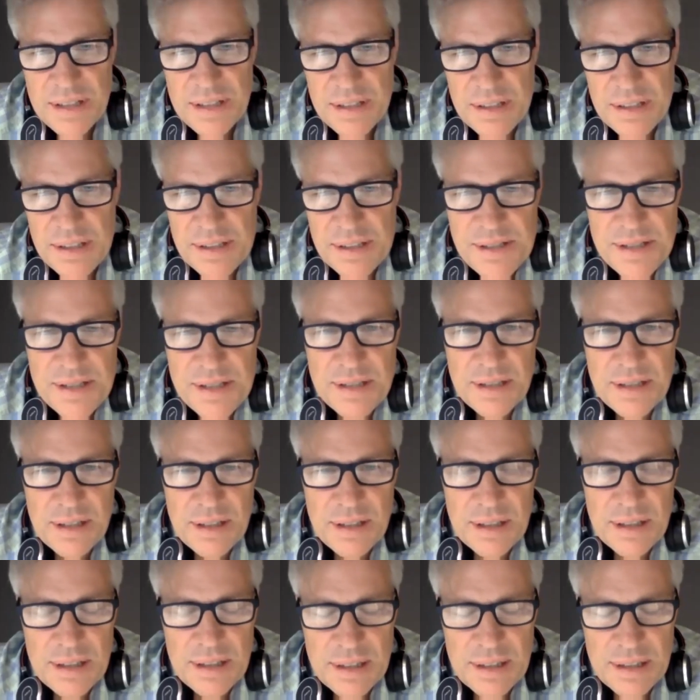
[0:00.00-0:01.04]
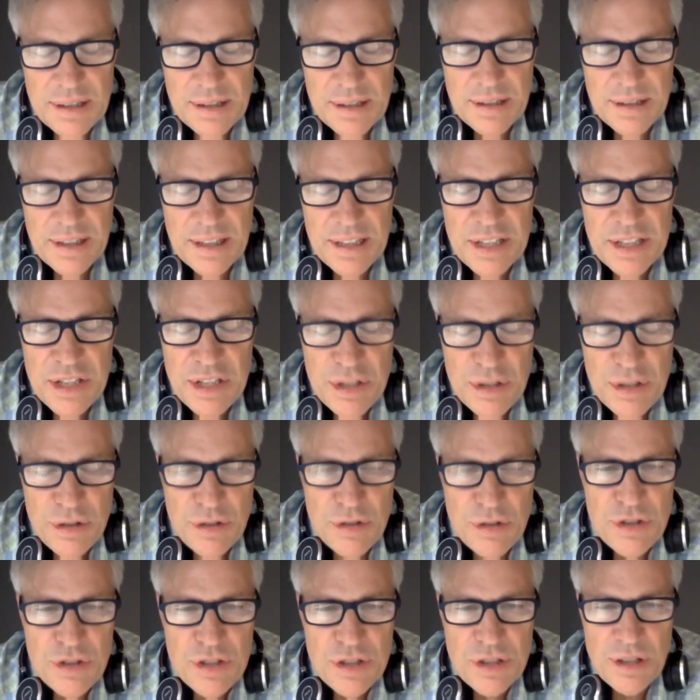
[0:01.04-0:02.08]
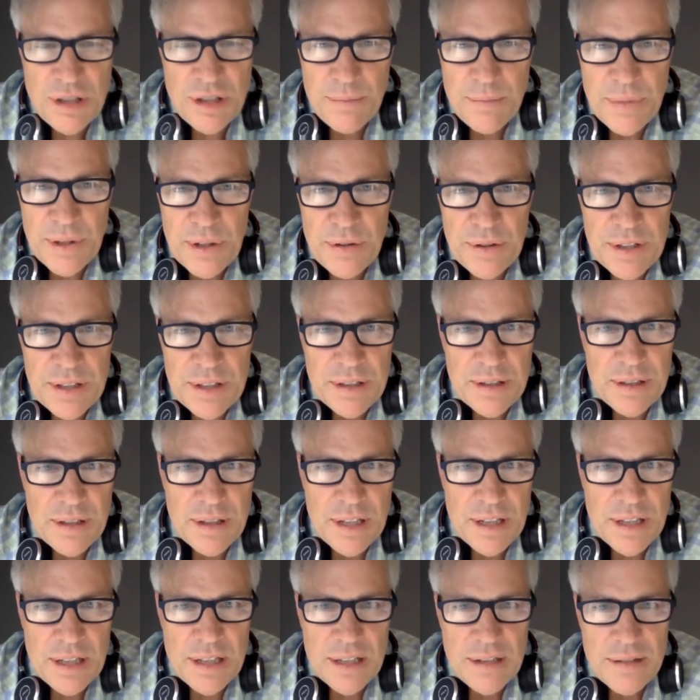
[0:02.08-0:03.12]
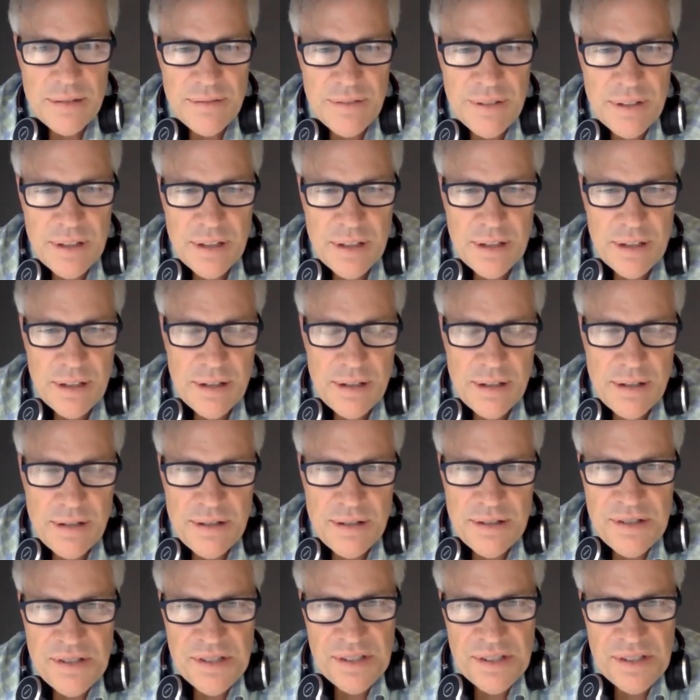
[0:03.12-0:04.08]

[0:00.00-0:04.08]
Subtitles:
is a huge component of the